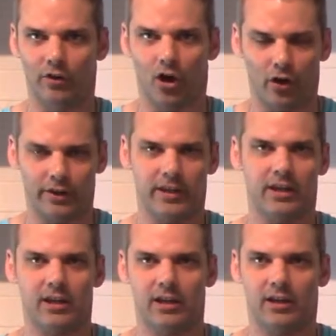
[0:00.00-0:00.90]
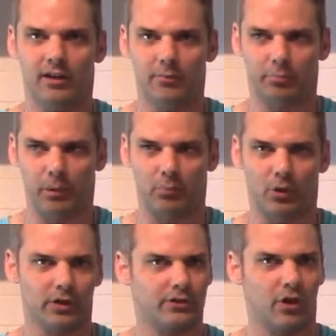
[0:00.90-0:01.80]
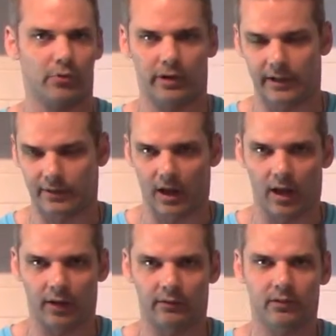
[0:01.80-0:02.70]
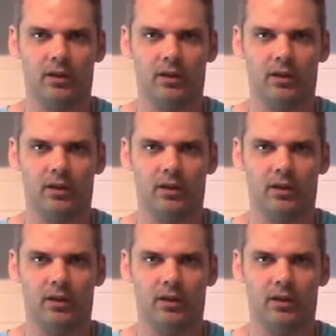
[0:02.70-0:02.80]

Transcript: all the prep work is already done.